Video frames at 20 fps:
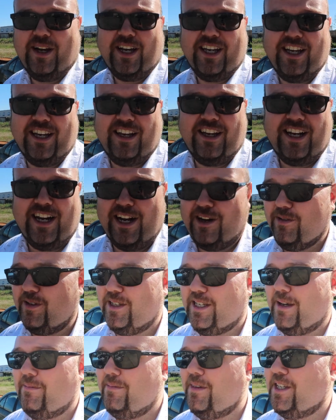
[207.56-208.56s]
away, an hour
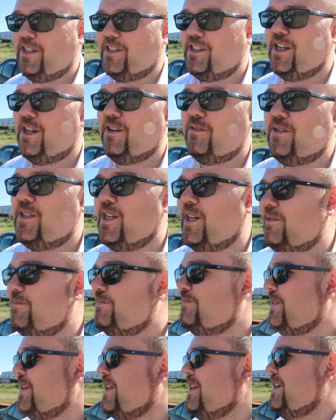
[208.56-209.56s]
and 10 minutes ago, so
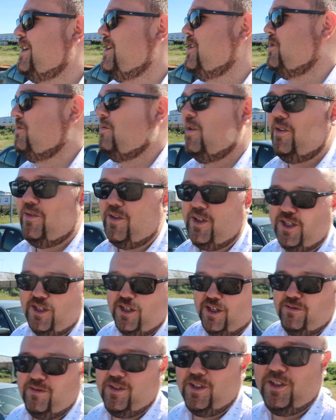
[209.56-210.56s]
whether he stopped